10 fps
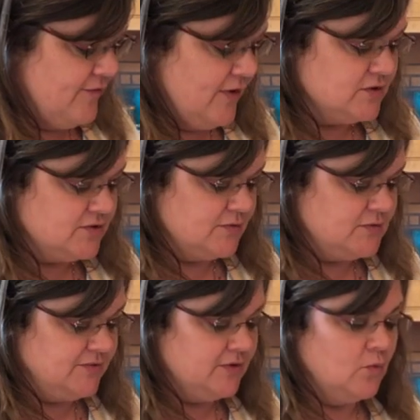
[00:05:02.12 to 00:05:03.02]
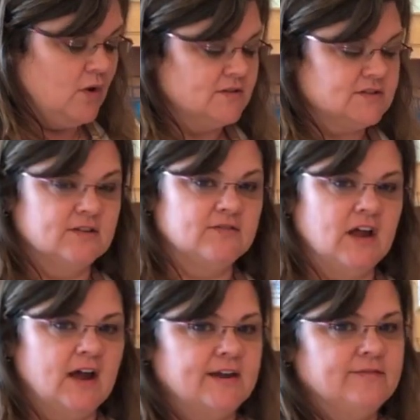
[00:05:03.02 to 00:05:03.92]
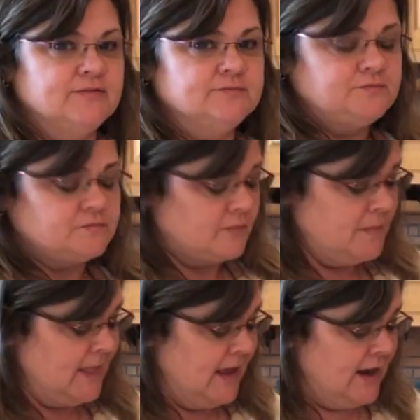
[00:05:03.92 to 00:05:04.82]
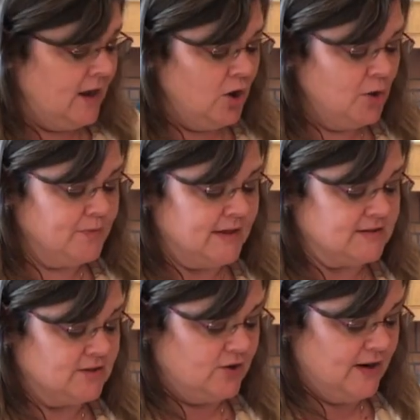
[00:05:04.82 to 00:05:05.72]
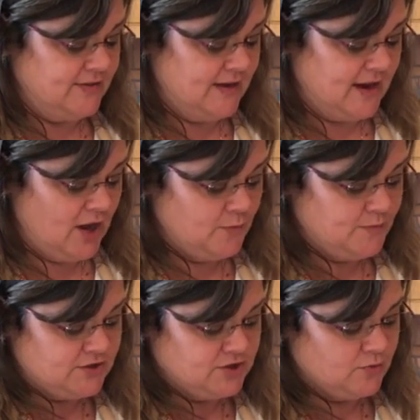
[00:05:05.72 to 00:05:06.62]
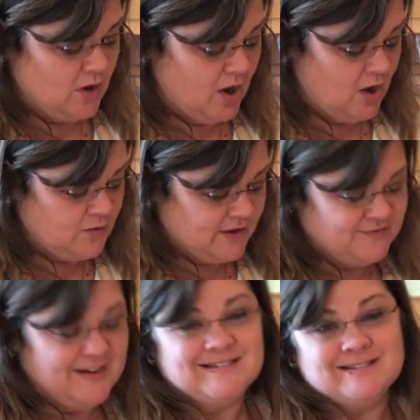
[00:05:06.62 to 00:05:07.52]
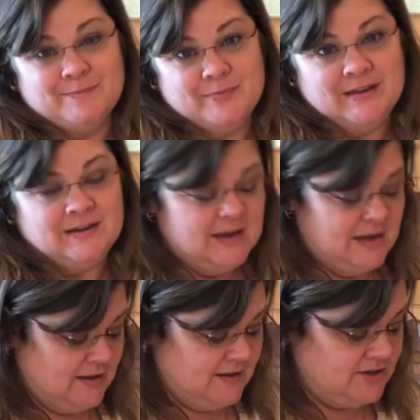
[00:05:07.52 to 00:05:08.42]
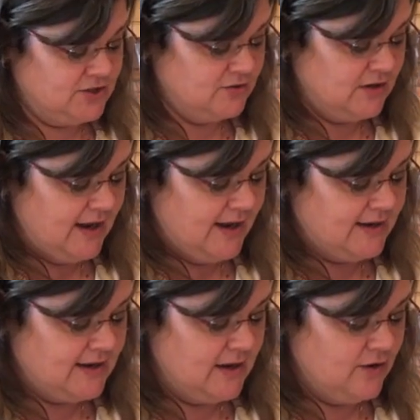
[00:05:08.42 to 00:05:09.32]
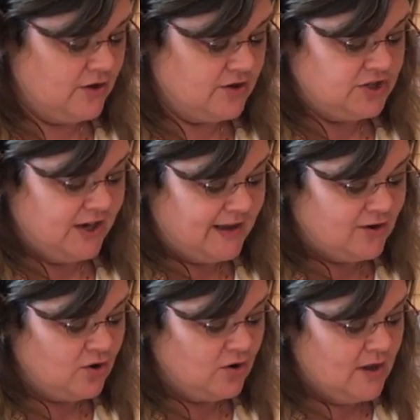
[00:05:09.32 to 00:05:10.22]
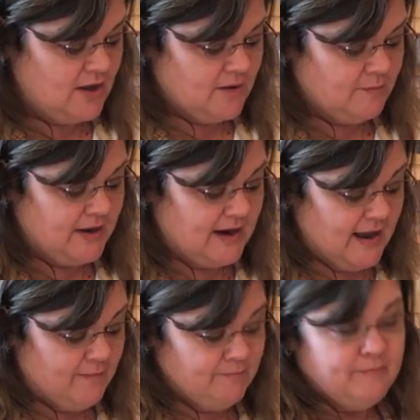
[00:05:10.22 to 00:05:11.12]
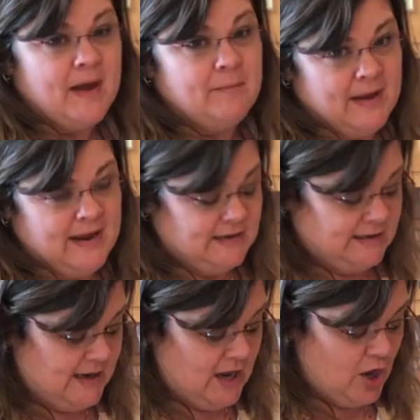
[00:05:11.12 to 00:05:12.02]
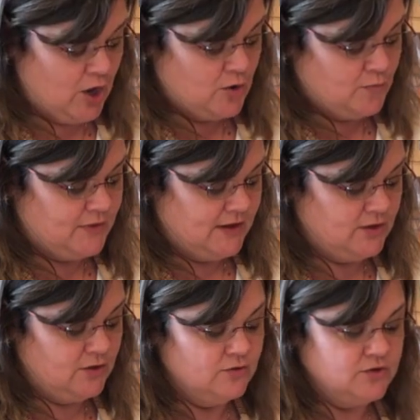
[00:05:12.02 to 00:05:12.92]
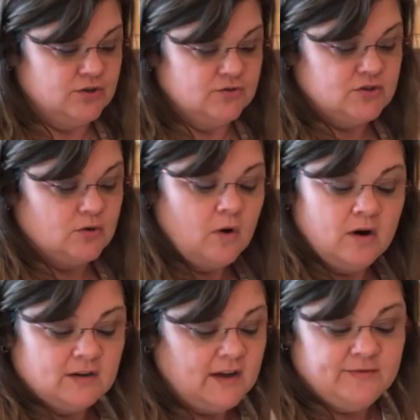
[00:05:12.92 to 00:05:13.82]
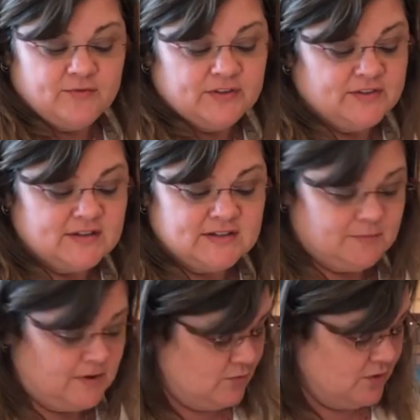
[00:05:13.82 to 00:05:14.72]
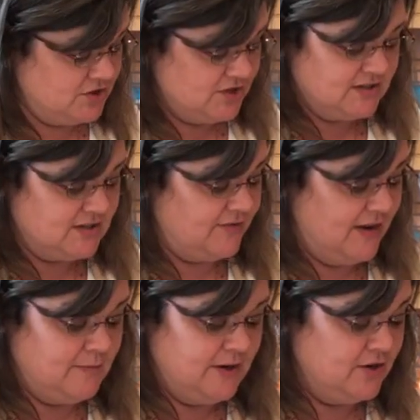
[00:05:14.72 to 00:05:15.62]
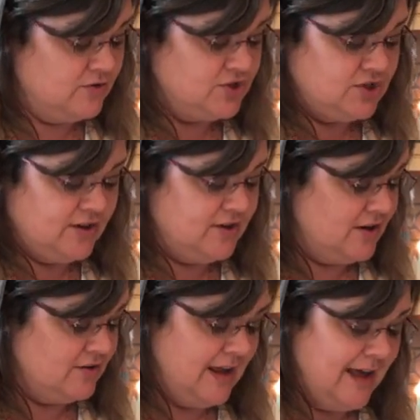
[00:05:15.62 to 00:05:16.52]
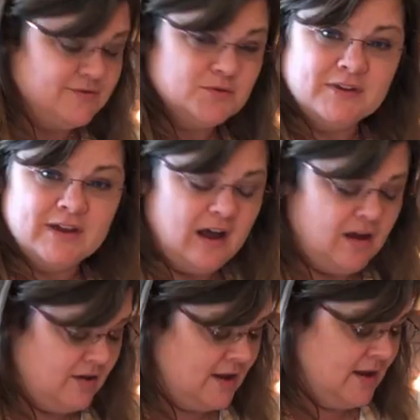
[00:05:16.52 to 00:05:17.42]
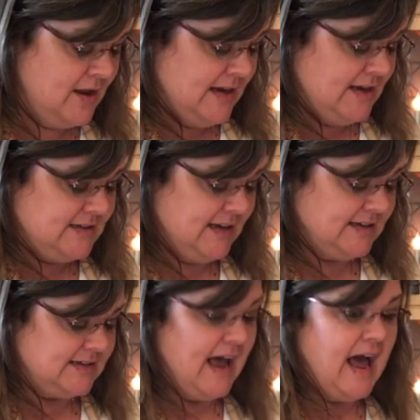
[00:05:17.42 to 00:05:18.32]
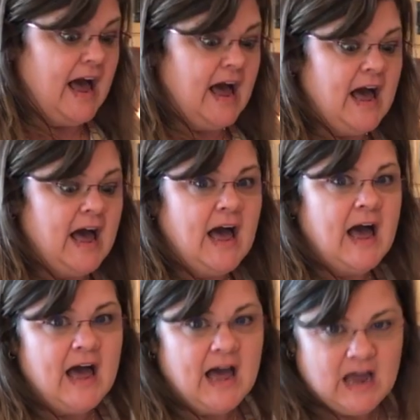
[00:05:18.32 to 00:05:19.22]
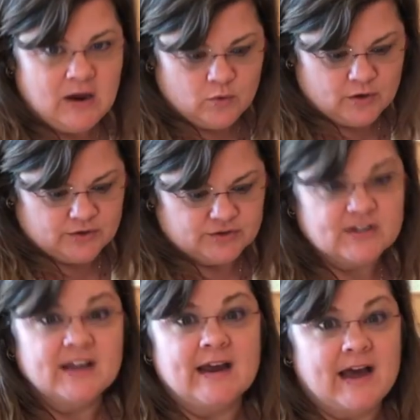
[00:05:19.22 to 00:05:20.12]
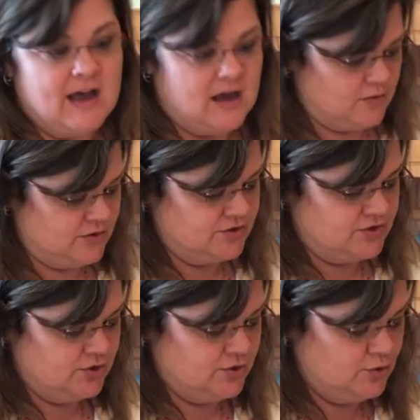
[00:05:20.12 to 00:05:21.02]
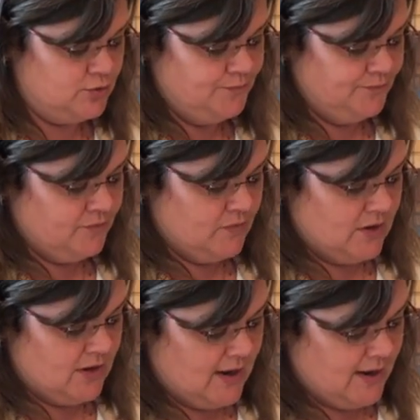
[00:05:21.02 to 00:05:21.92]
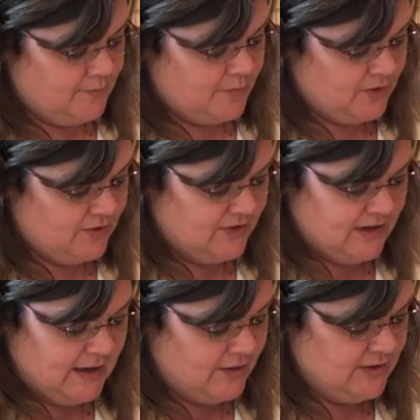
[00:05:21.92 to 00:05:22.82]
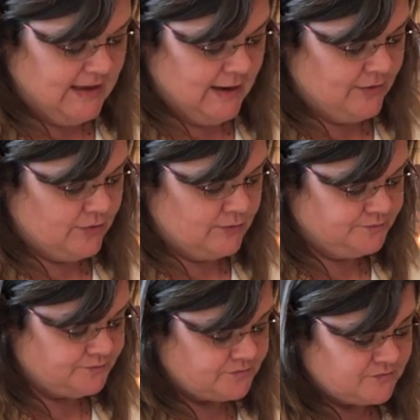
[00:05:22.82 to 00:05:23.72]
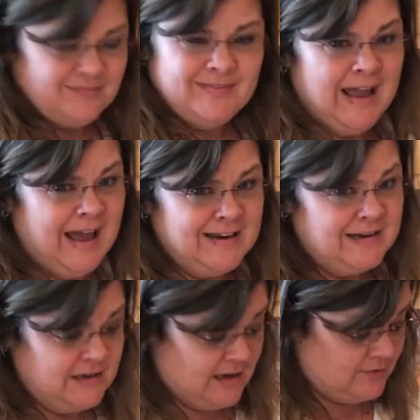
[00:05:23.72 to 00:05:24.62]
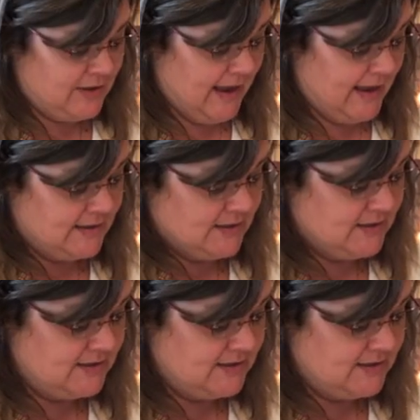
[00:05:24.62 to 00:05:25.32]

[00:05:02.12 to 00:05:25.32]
folks from different walks of life, and I hope that's a great thing. I hope that you all can find something that you like on our channel, but I mainly hope that you choose to walk life with us. I mean, we're just a family who's sharing our lives with y'all. It takes hours and hours to put a video together. I didn't know that